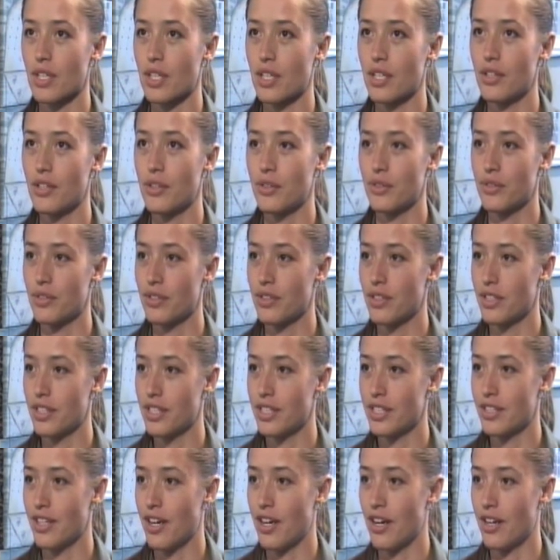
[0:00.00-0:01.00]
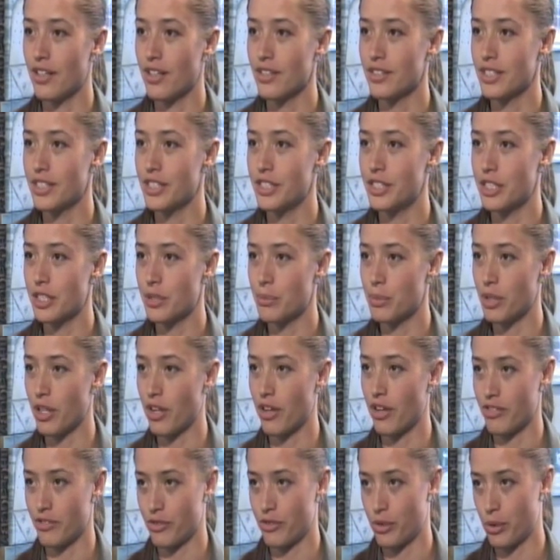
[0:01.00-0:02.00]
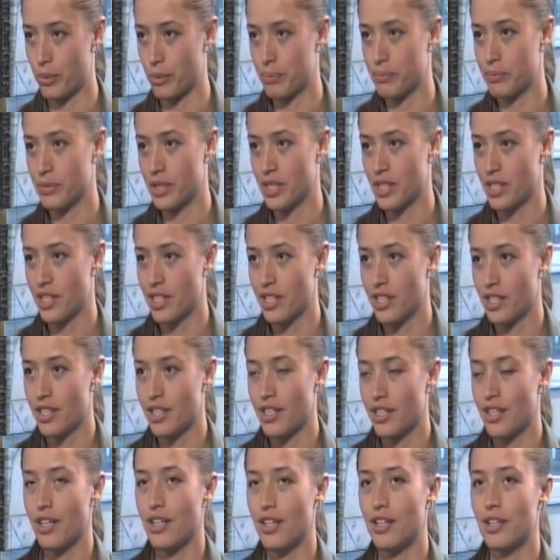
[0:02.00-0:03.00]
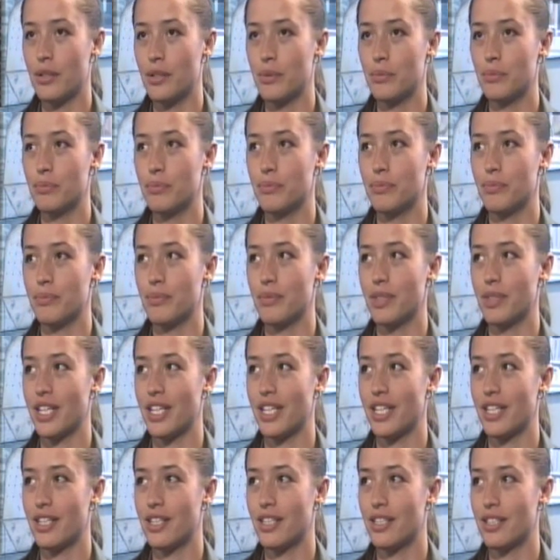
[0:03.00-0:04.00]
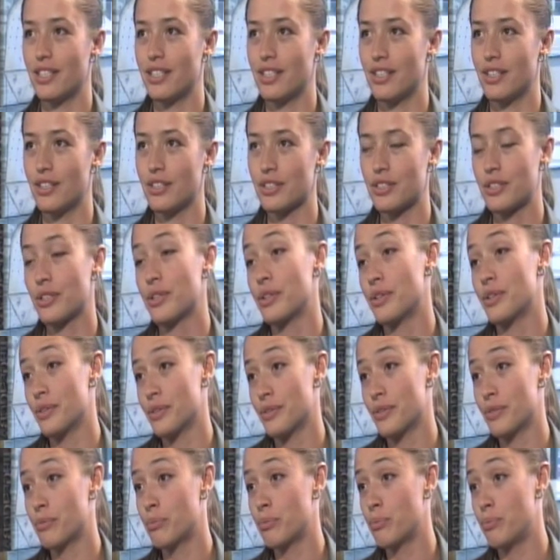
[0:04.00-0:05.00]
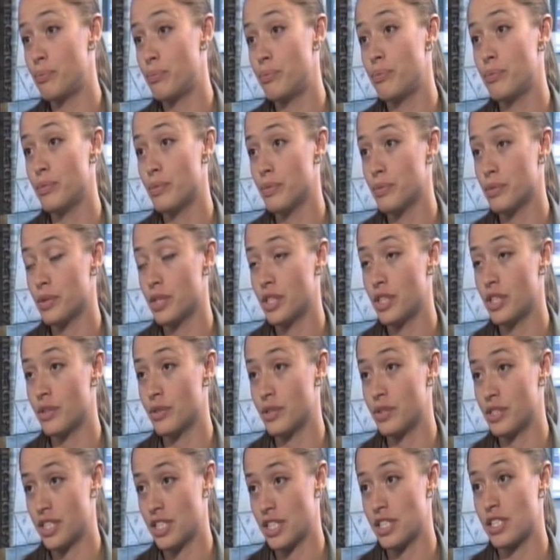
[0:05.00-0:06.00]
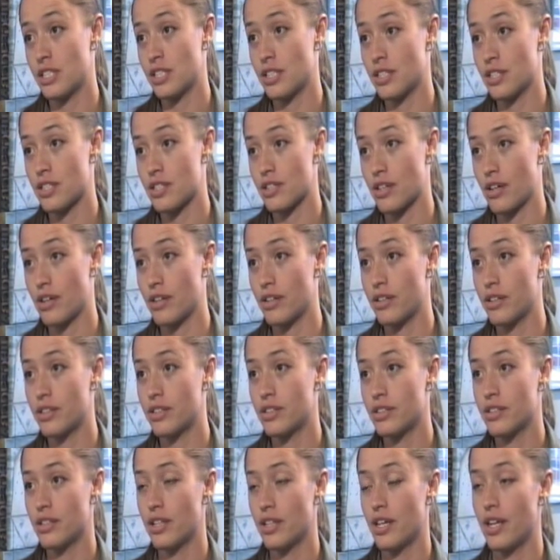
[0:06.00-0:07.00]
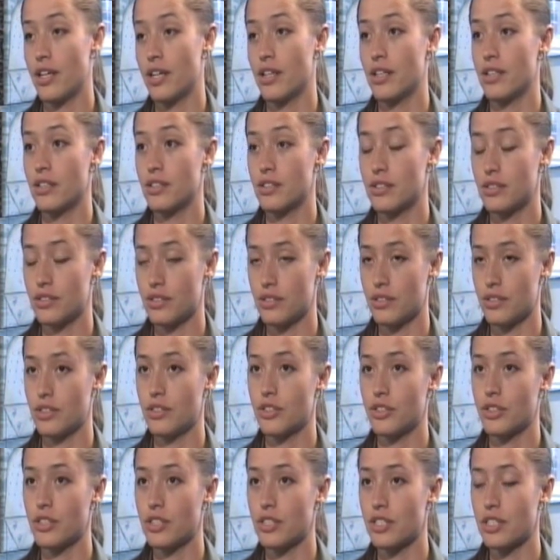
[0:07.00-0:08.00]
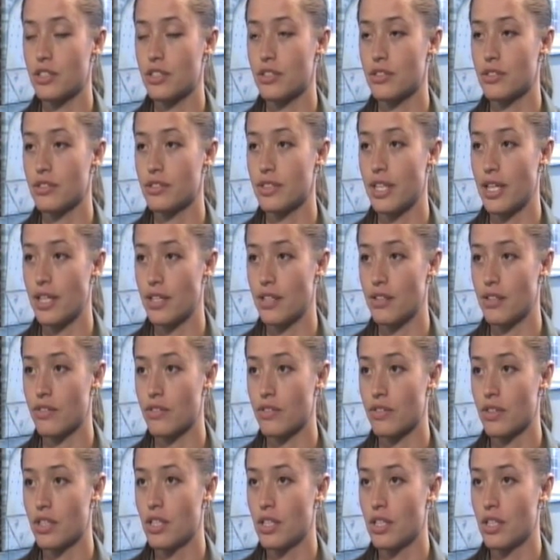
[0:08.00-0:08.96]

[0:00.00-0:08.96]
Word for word: you know, not a legitimate art form. Um, also, you know, indigenous art and traditional native